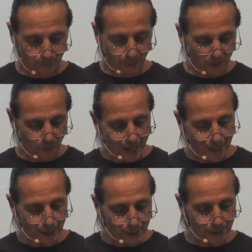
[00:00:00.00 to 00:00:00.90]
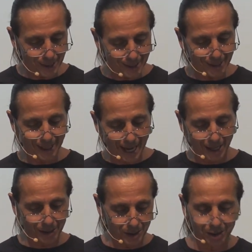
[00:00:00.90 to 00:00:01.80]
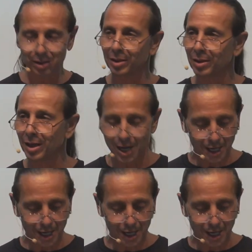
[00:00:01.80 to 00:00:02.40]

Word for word: Be ready in season and out of season.